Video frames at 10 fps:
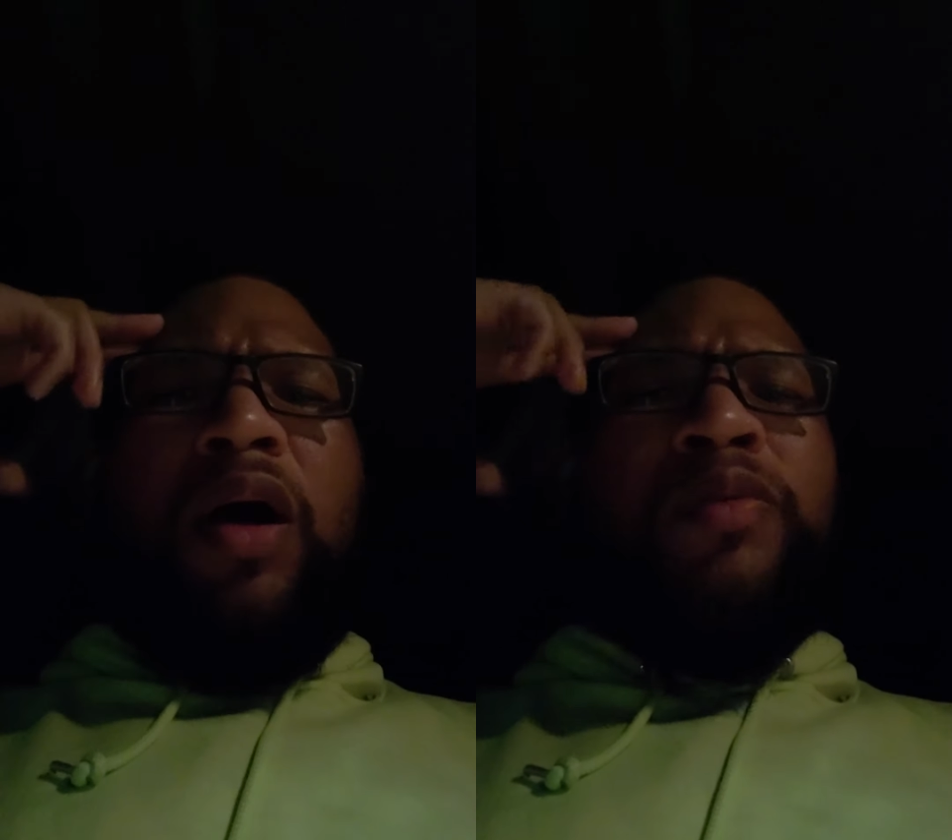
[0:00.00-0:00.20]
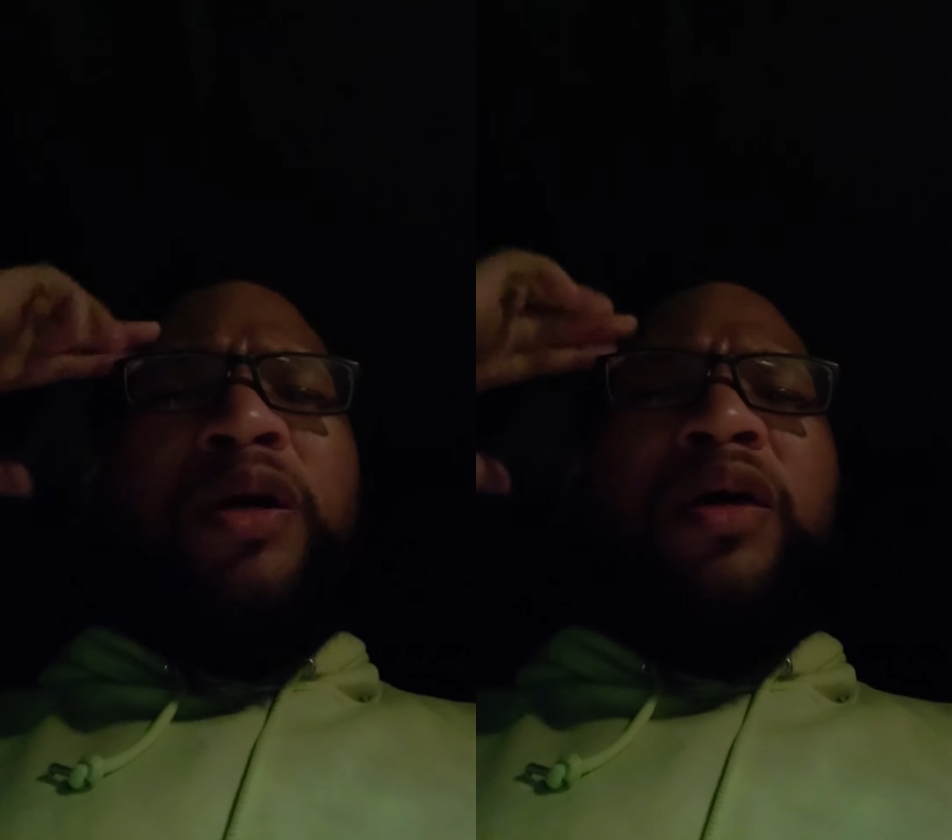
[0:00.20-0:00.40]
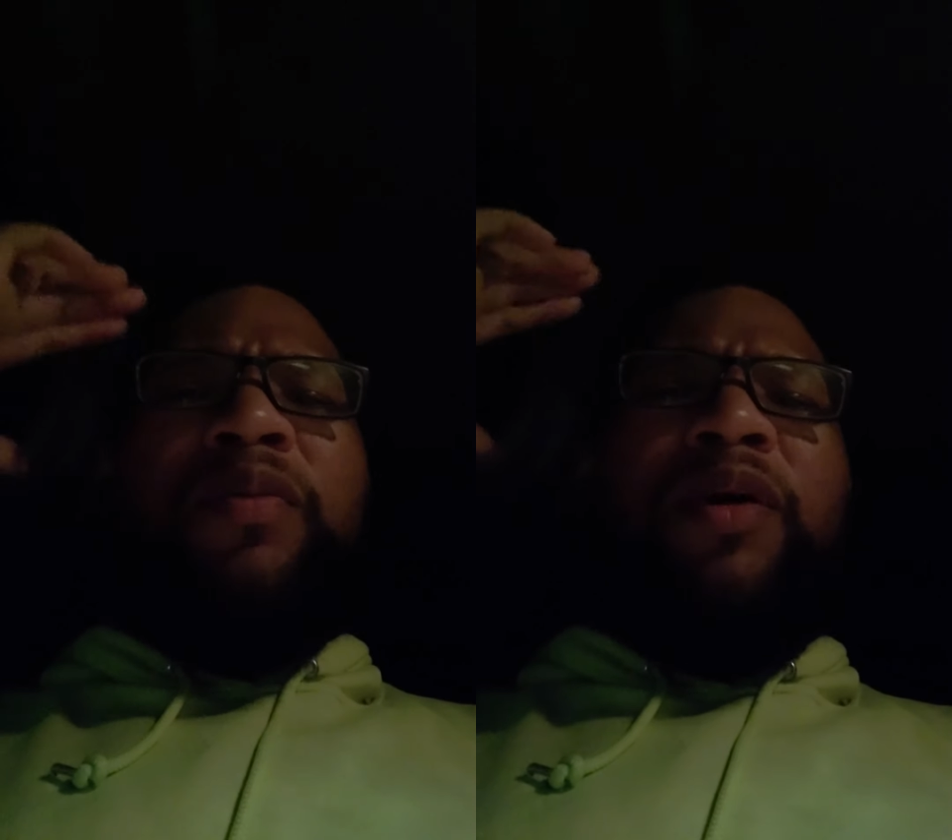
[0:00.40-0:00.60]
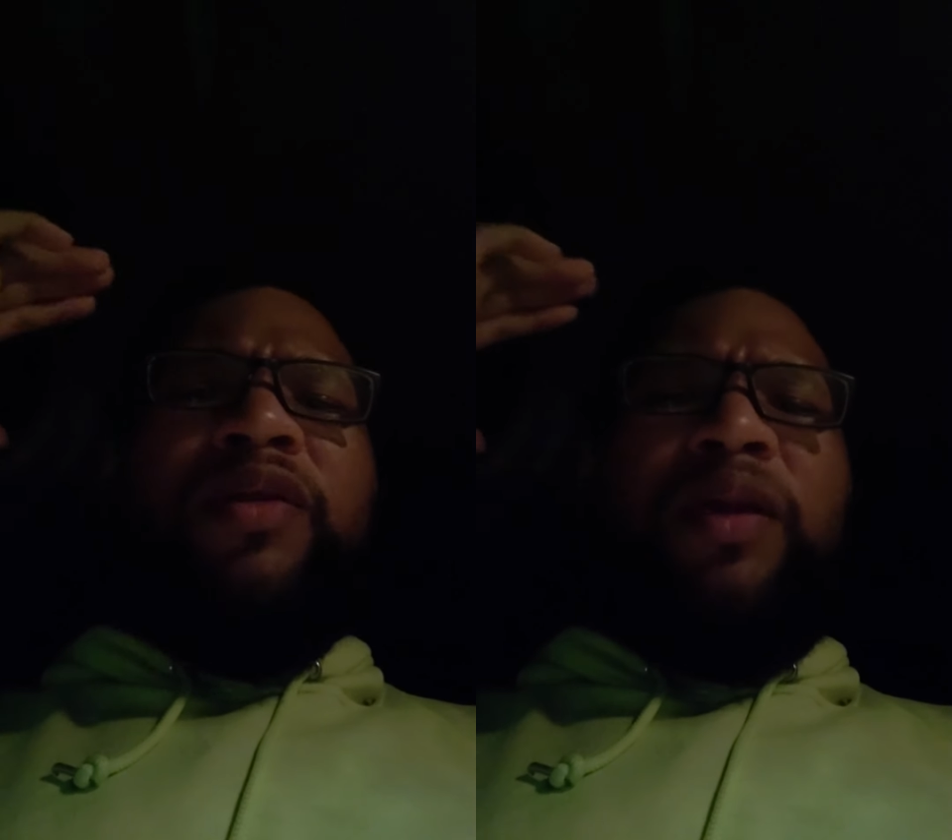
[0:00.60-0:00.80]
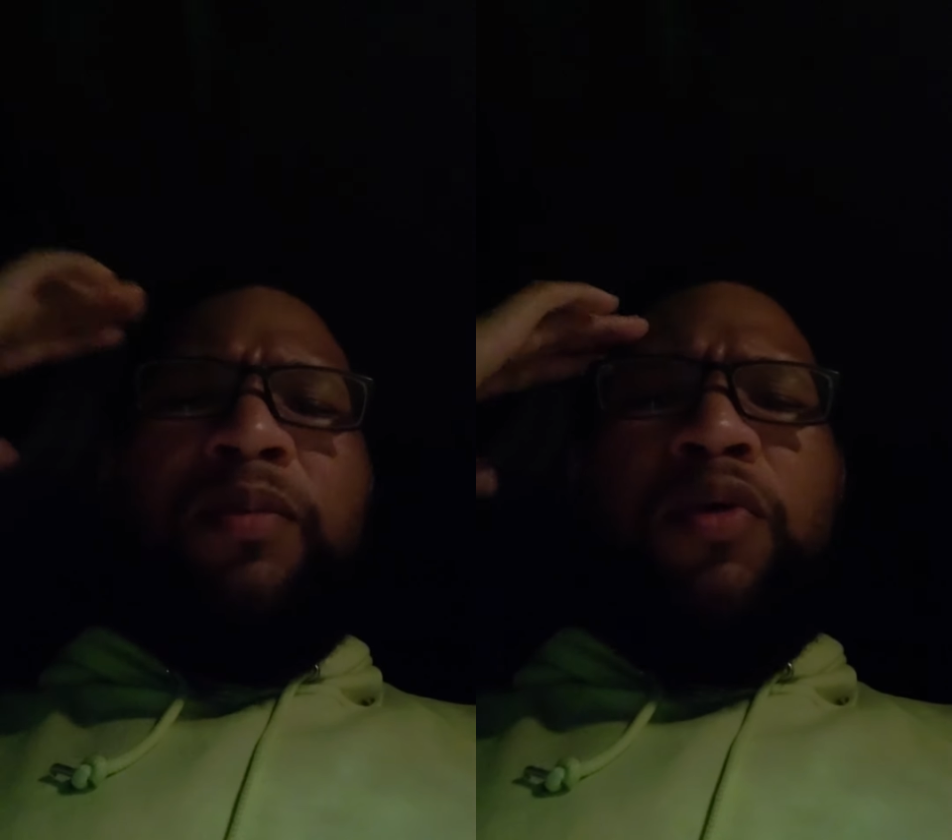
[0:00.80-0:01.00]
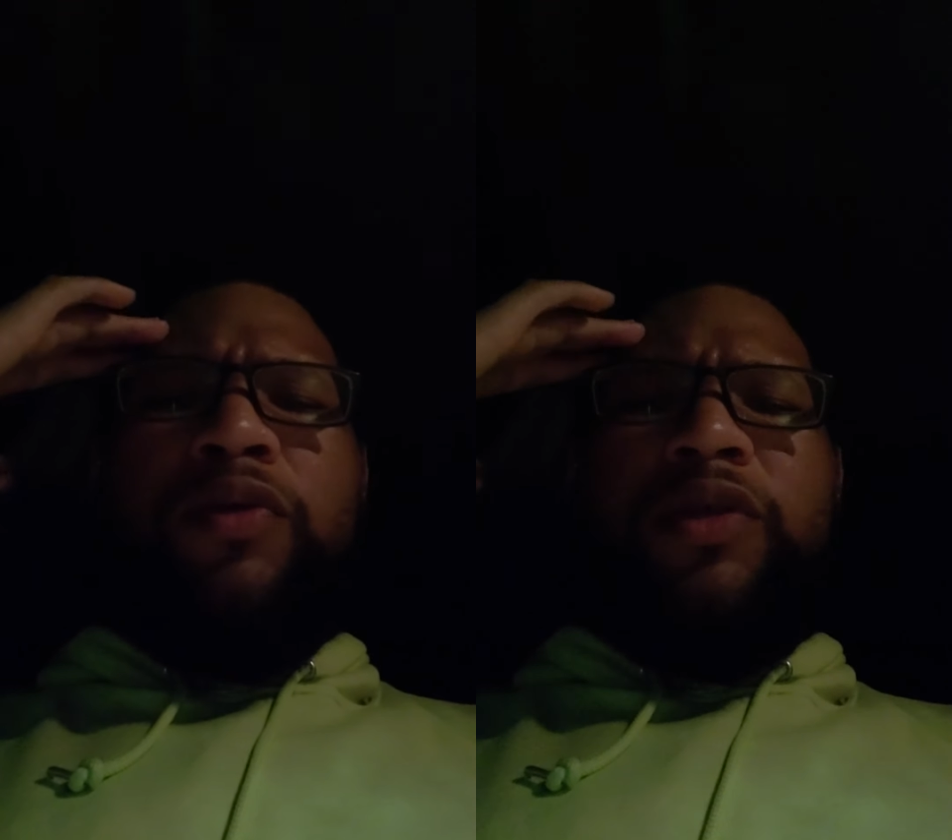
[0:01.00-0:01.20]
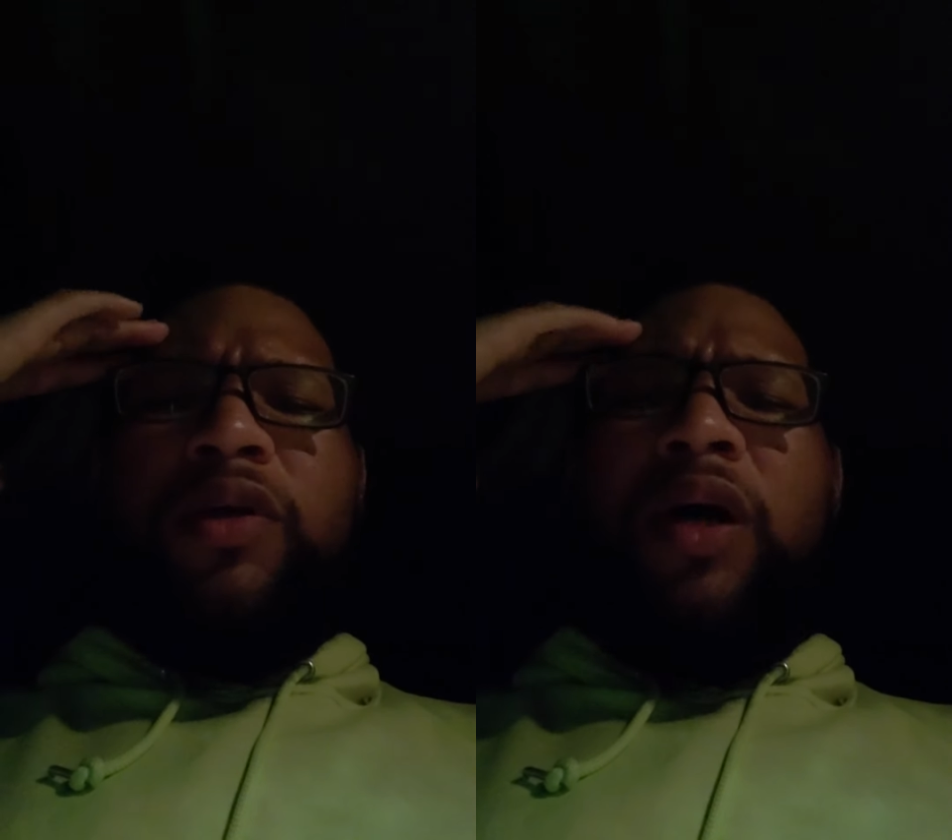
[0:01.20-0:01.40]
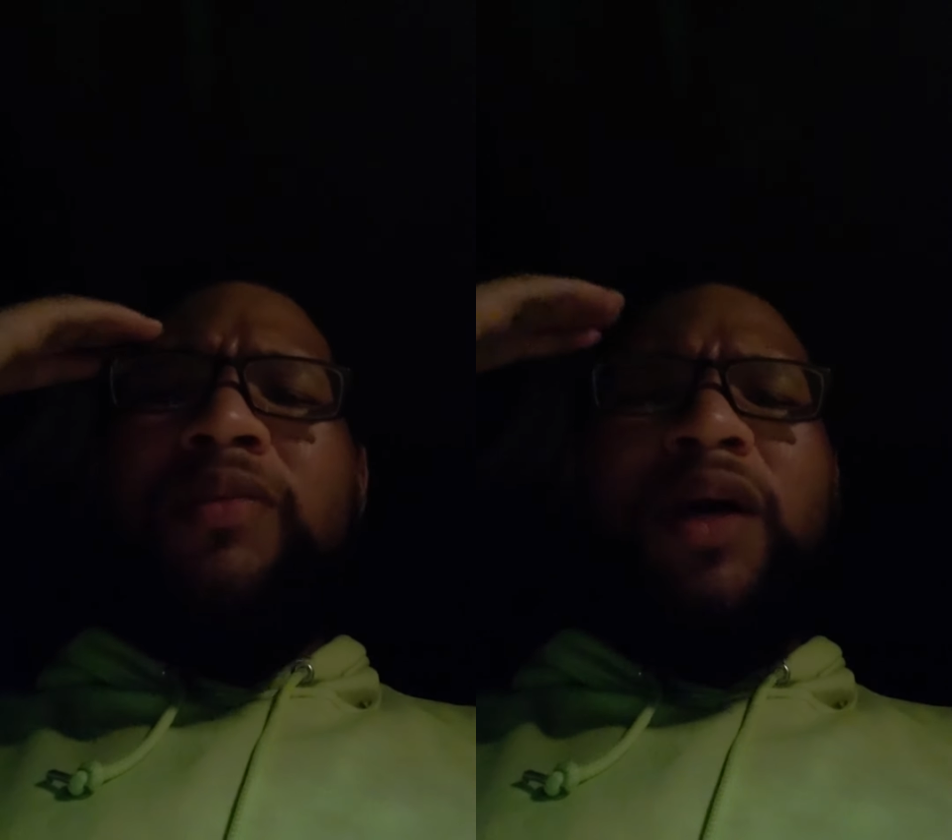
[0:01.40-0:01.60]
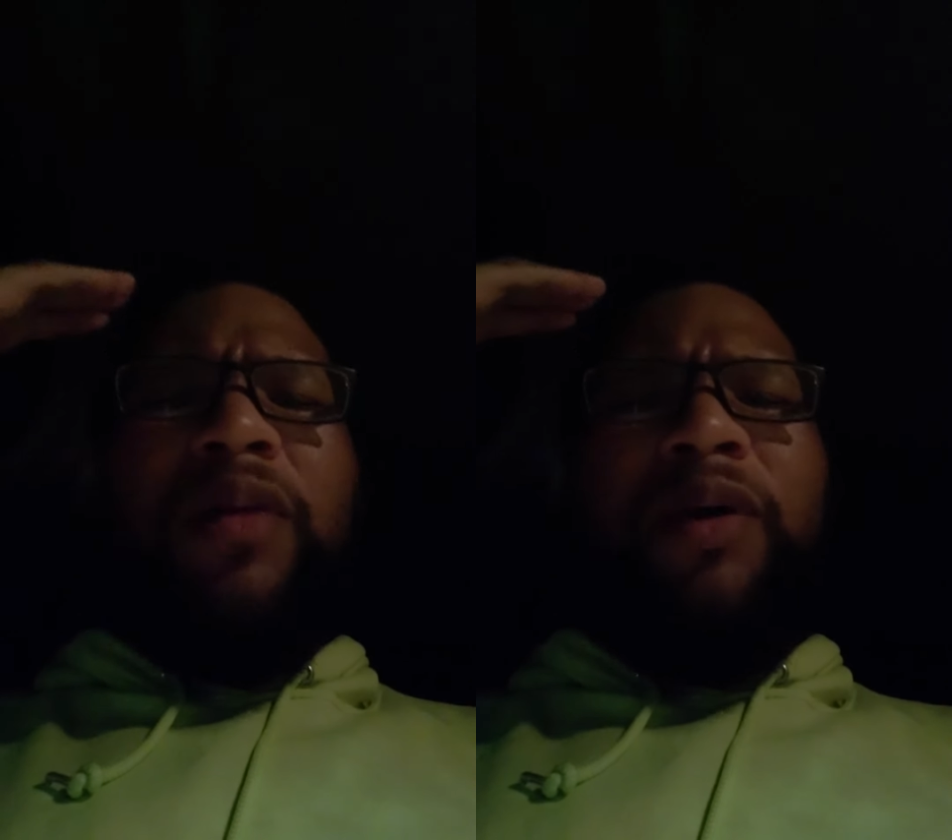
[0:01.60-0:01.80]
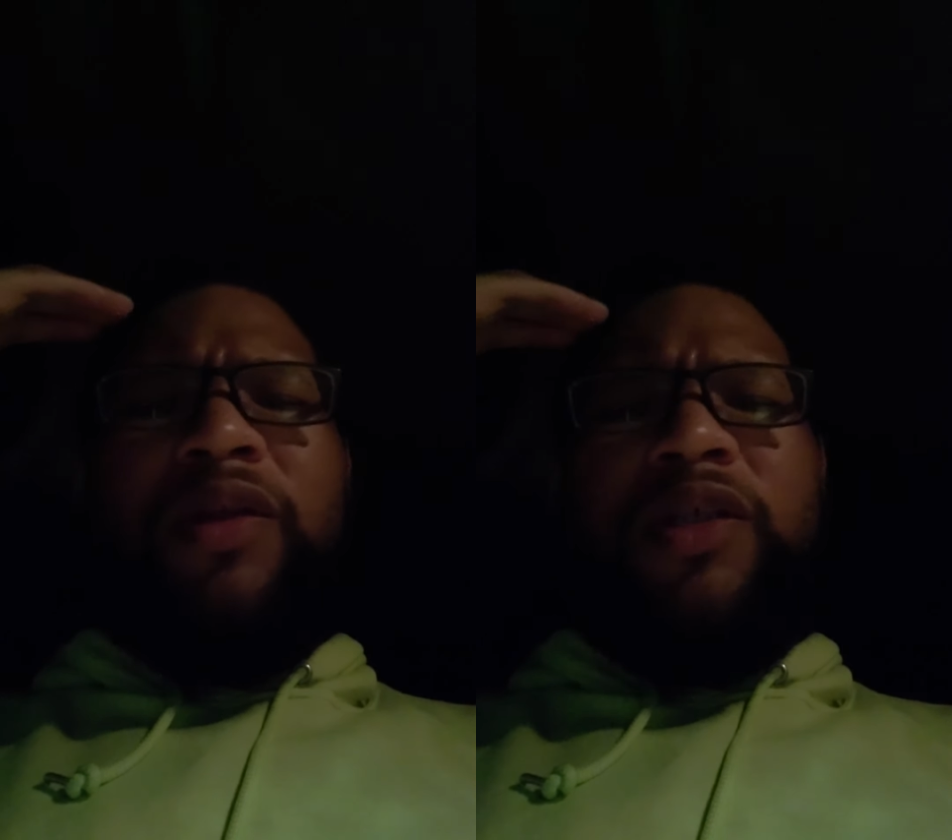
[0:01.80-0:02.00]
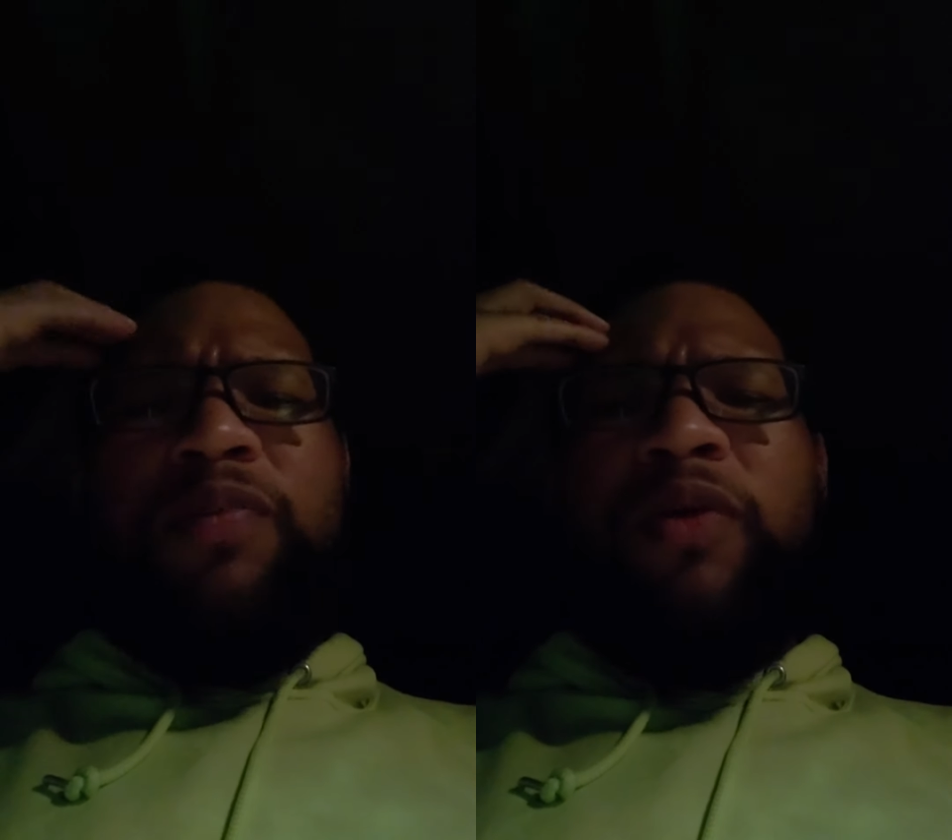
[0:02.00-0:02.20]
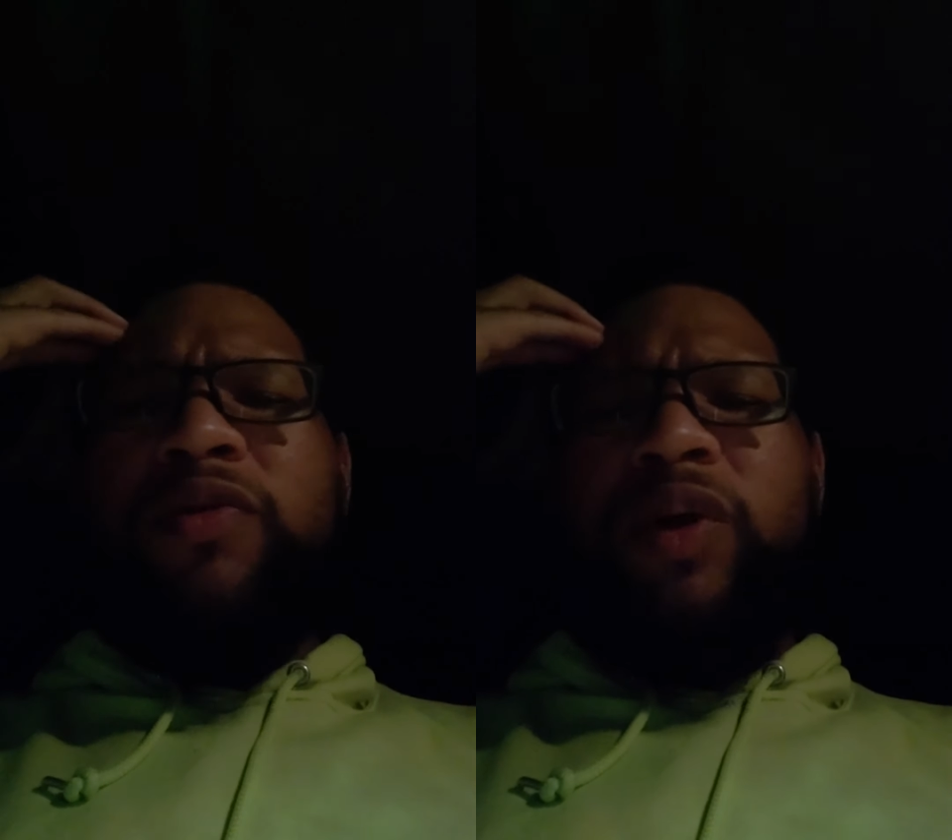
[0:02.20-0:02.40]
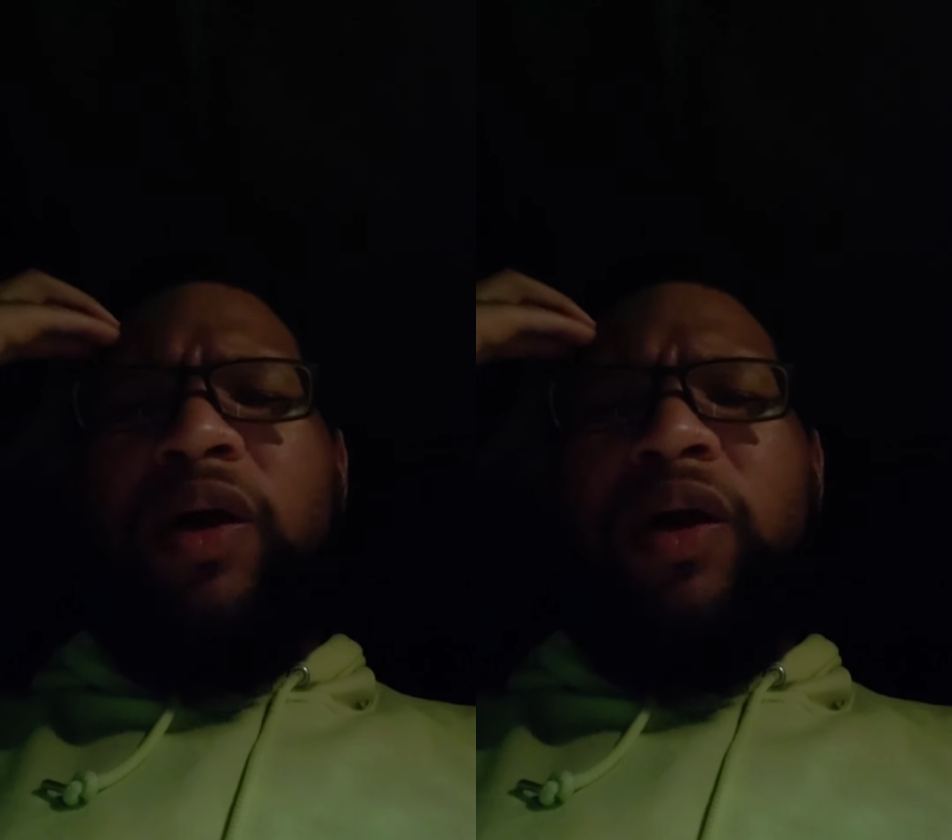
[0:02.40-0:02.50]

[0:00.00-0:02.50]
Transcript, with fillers: I'm talking about the emotional, I'm talking about the spiritual